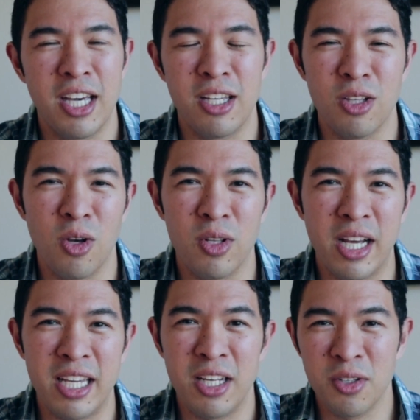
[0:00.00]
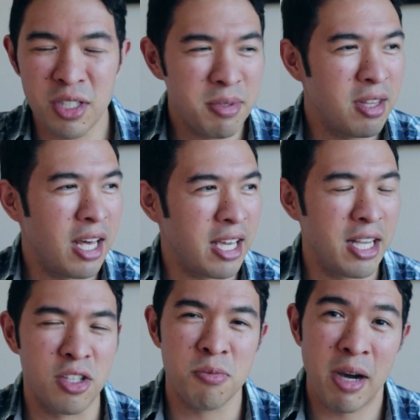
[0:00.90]
in low light. You know, something that
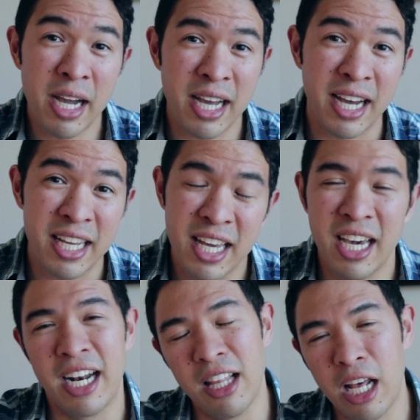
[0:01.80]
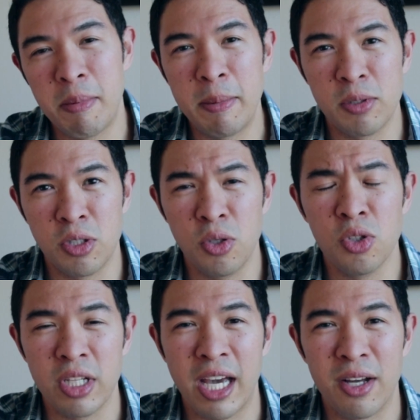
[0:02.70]
catches my eye, and a lot of people is
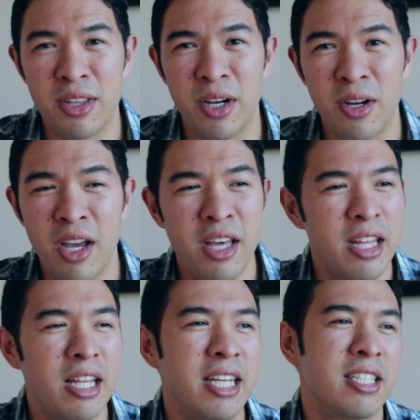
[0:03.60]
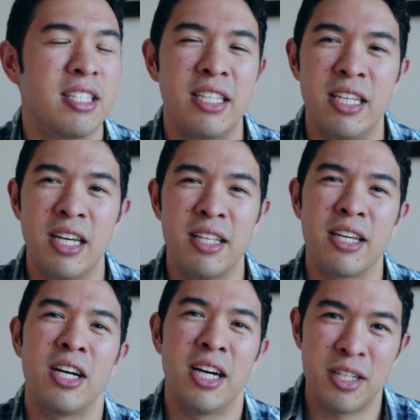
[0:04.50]
usually out there, they like to see
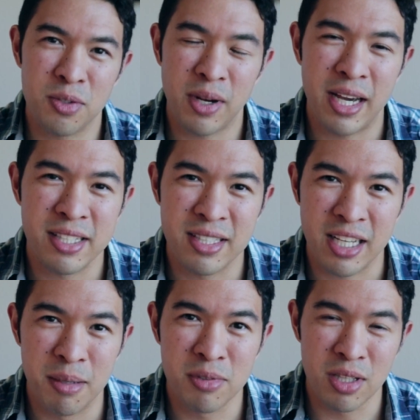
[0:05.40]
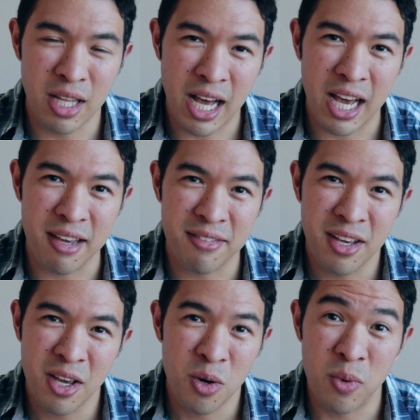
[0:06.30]
the contrast that comes alive
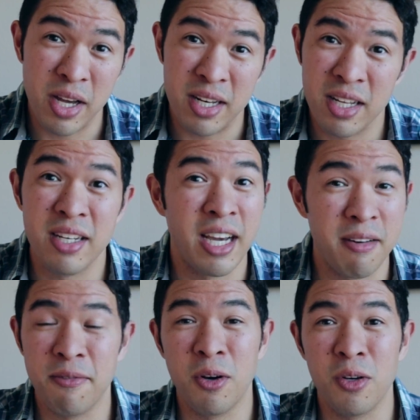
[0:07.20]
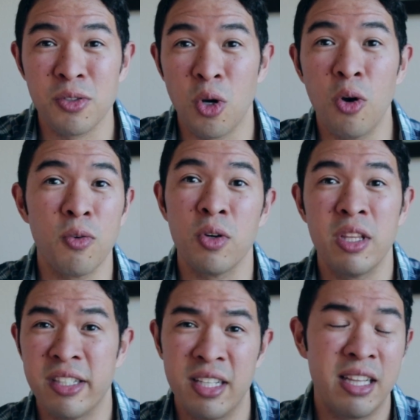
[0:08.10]
when night falls over
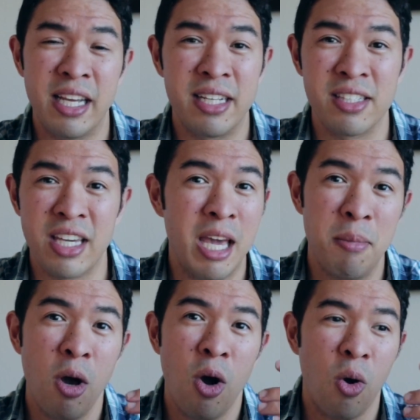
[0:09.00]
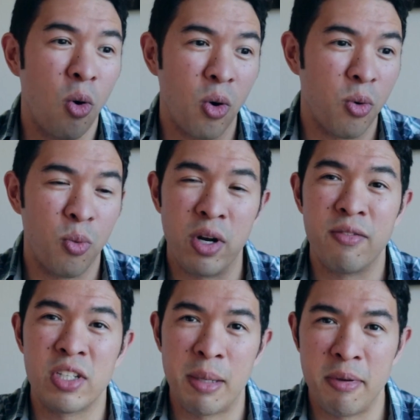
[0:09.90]
a city landscape or
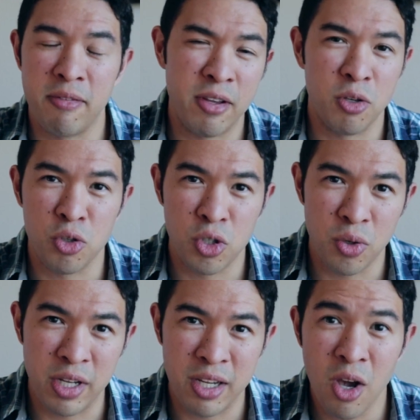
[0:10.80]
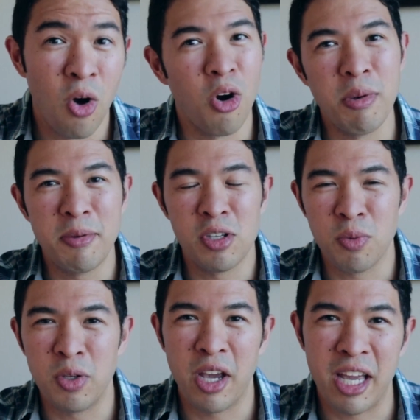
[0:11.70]
whatever type of event you're shooting, or maybe
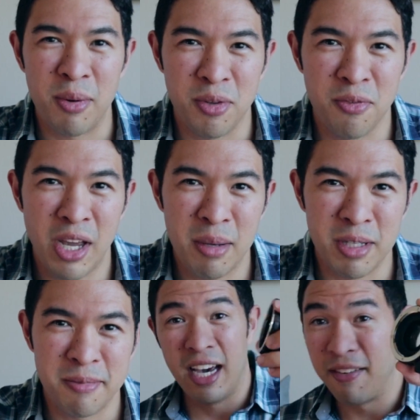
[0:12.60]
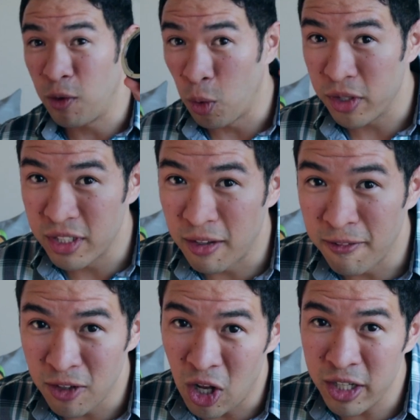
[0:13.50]
just when you're hanging out with your family. And of course, in the
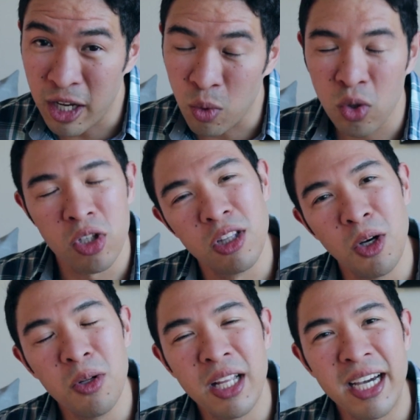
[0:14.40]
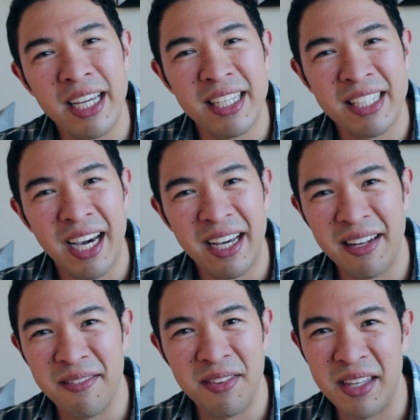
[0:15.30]
vlogging world, low light is
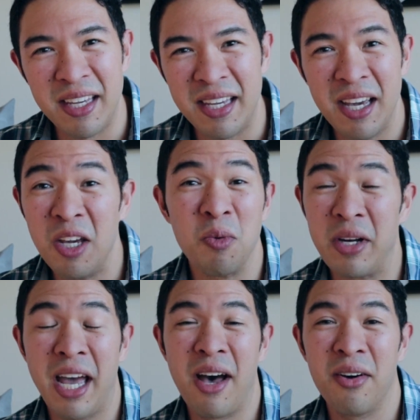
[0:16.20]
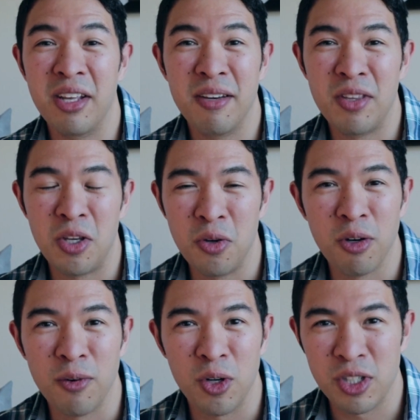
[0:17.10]
kind of the reality of the
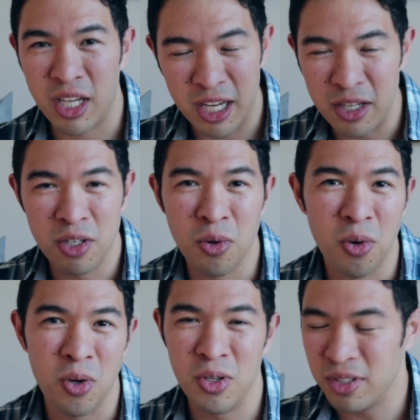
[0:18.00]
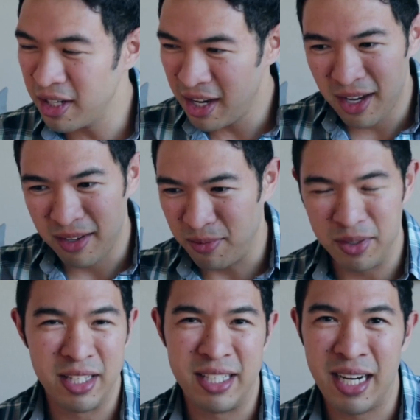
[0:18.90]
universe. Indoors,
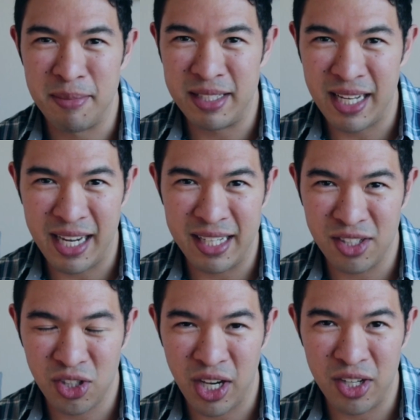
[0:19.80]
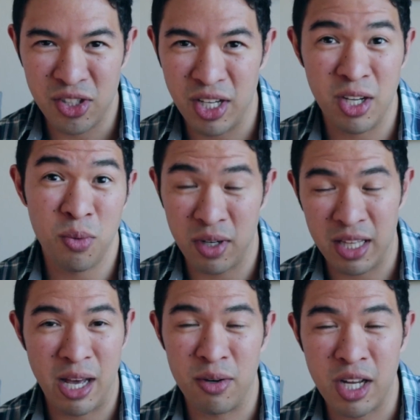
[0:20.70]
when the time of day is changing, when
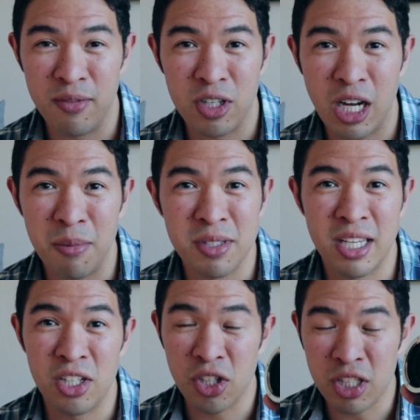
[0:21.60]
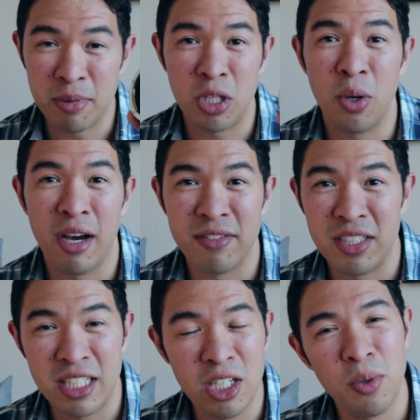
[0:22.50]
cloud cover comes in, it's just something you have to
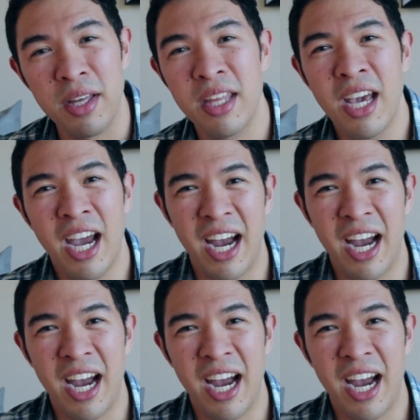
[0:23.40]
deal with.